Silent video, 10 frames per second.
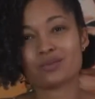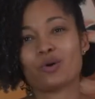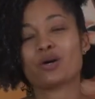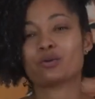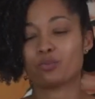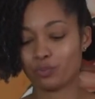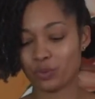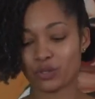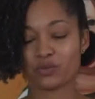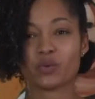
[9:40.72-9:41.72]
bottle,
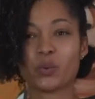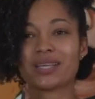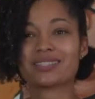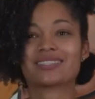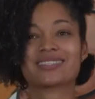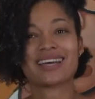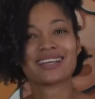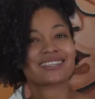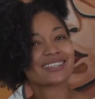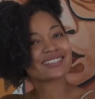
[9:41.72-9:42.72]
because of the way it's
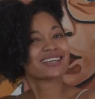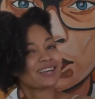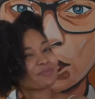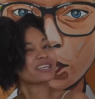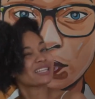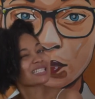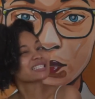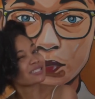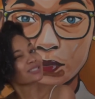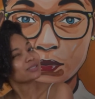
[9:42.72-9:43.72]
designed. It's like I'm like this
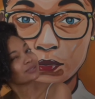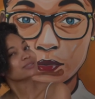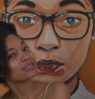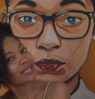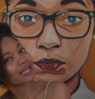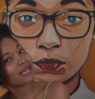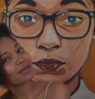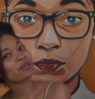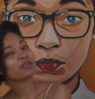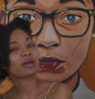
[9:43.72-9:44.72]
the whole
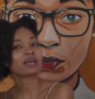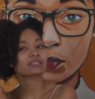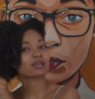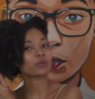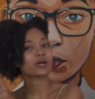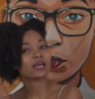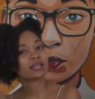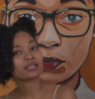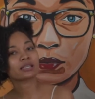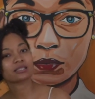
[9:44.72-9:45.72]
time, and then my hands get wet
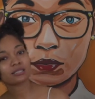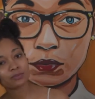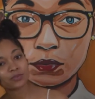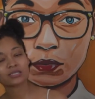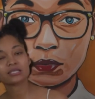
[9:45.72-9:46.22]
and then it slips.